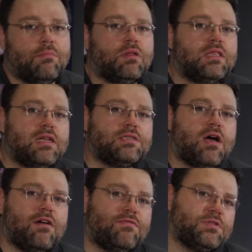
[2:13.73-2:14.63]
but Linux
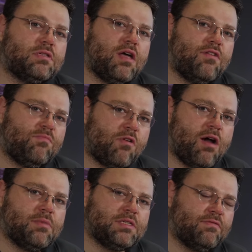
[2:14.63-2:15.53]
offers a lot of
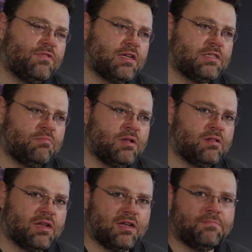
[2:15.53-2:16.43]
promise and
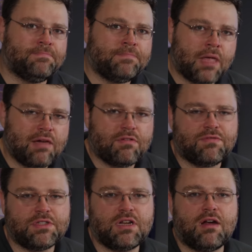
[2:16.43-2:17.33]
flexibility, even
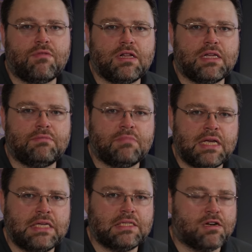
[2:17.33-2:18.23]
if it's not really
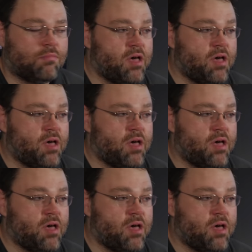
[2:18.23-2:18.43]
easier.